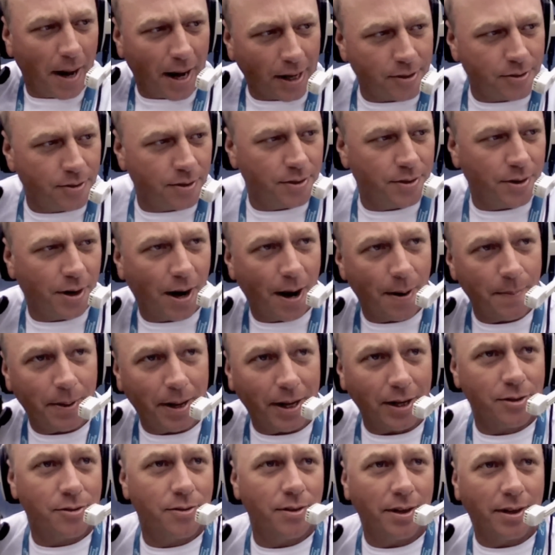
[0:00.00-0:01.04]
extra time
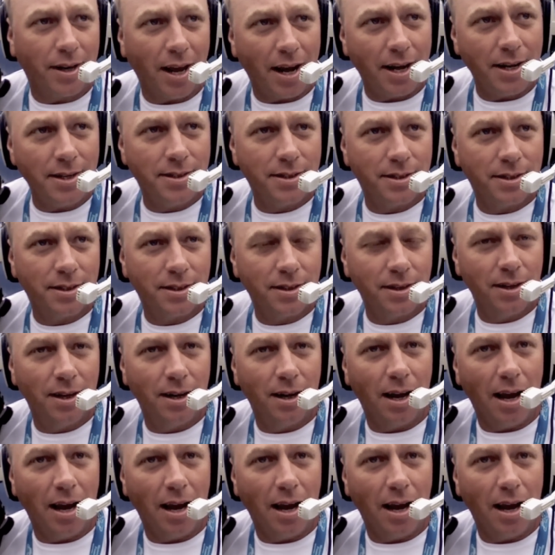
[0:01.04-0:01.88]
and extra days